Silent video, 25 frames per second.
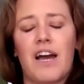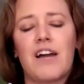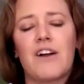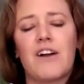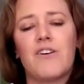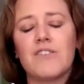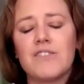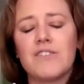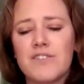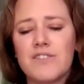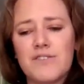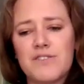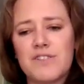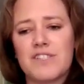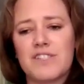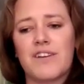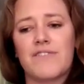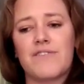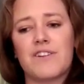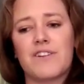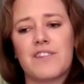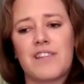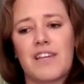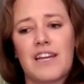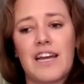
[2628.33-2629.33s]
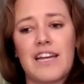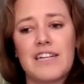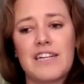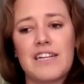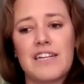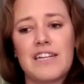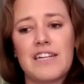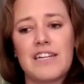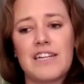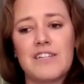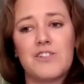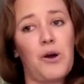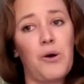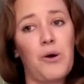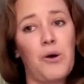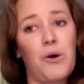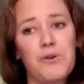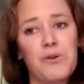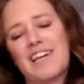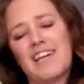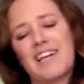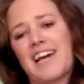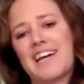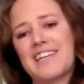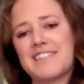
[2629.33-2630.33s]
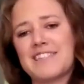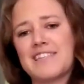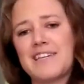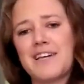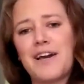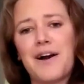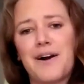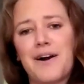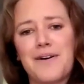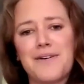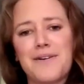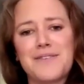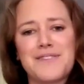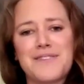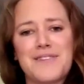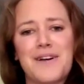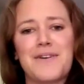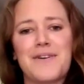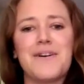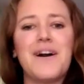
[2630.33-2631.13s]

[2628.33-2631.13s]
I also discovered that I don't like S E O.